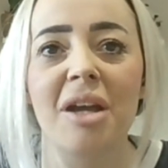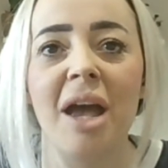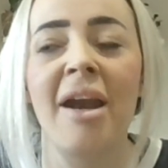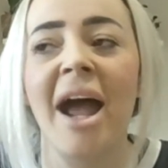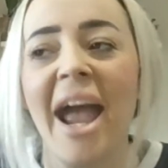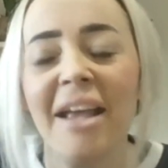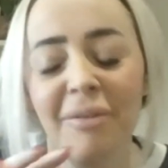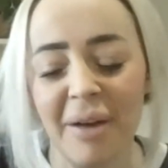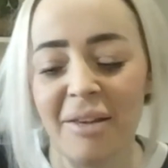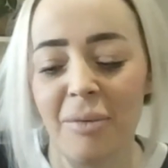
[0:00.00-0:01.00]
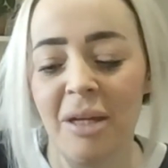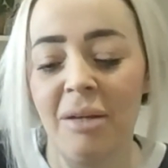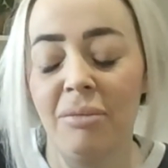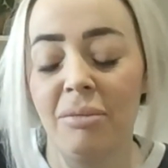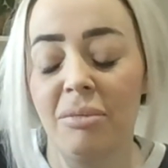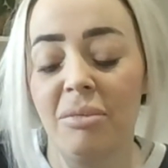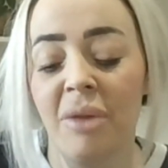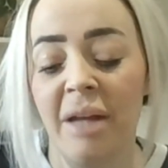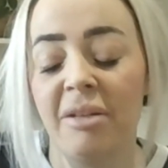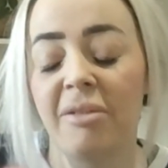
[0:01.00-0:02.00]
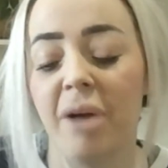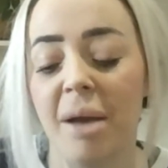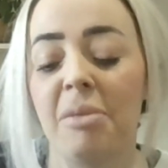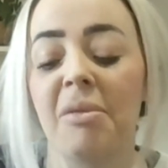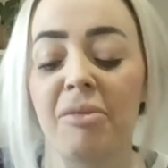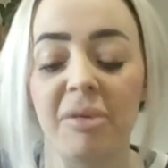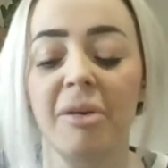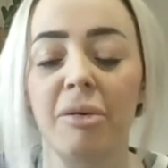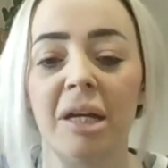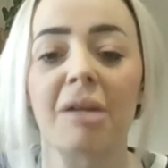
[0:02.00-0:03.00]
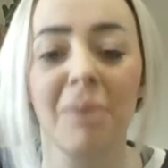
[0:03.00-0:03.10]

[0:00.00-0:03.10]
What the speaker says: And I hate the fact that we describe them as resilient,